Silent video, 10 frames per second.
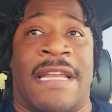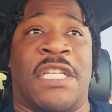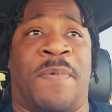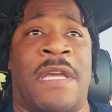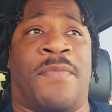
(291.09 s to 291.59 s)

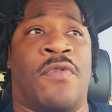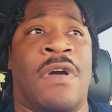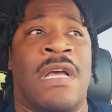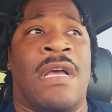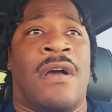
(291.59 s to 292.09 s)
These people
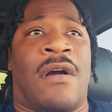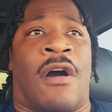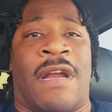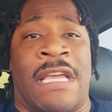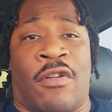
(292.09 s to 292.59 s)

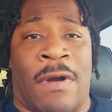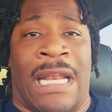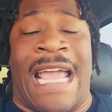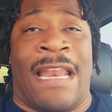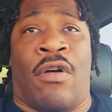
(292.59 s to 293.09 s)
are either
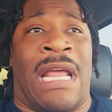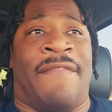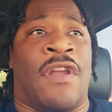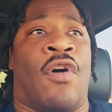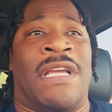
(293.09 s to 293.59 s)
related or
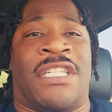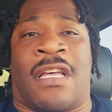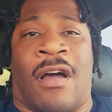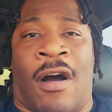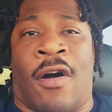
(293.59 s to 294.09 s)
they've known each
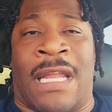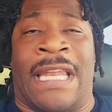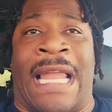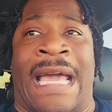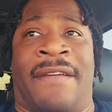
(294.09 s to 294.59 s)
other all their
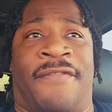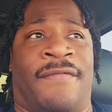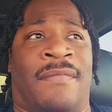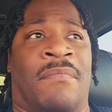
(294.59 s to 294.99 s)
life,